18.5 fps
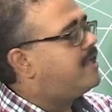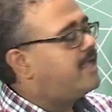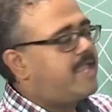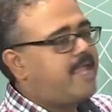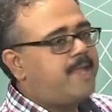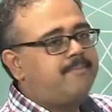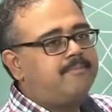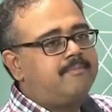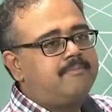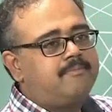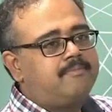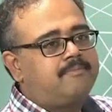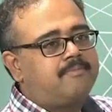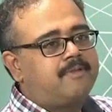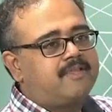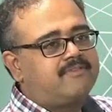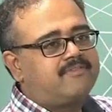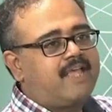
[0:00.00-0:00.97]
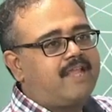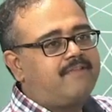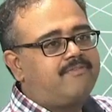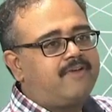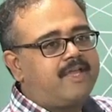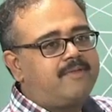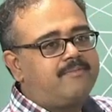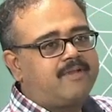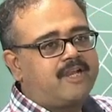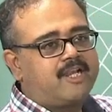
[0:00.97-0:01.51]
m plus
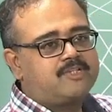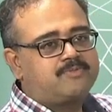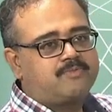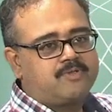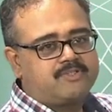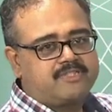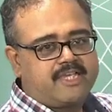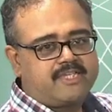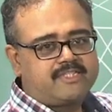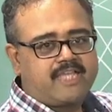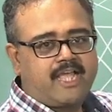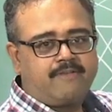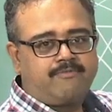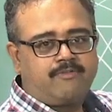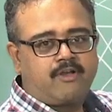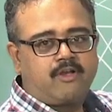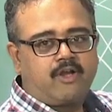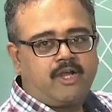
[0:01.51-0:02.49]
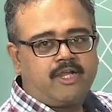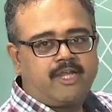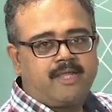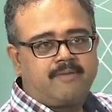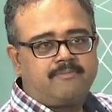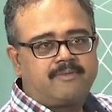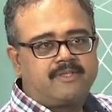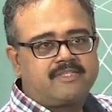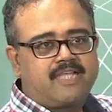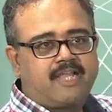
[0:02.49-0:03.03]
alpha m transpose x, alpha not
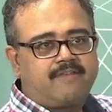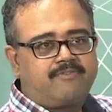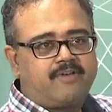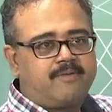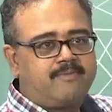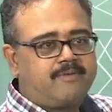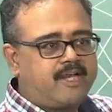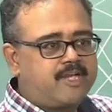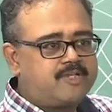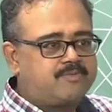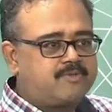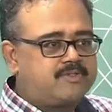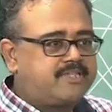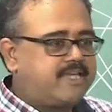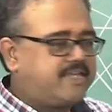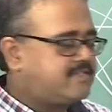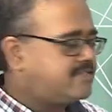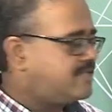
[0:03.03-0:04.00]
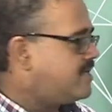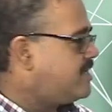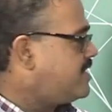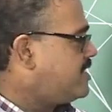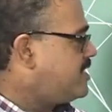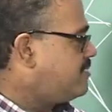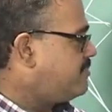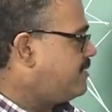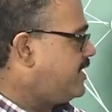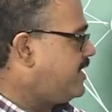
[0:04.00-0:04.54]
m plus alpha m transpose x,
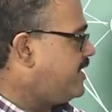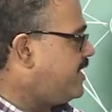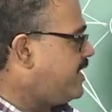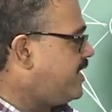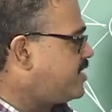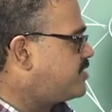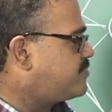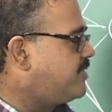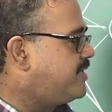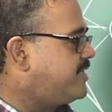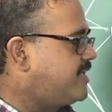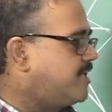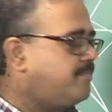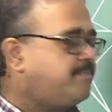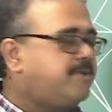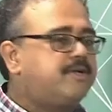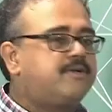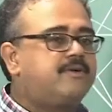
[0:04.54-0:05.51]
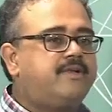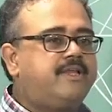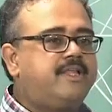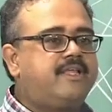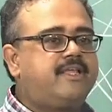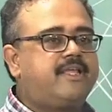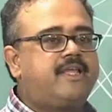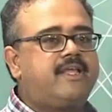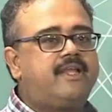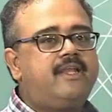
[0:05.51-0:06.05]
but here I split it up into
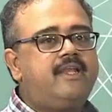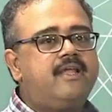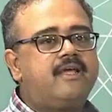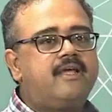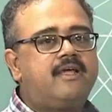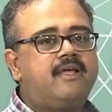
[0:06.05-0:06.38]
tk and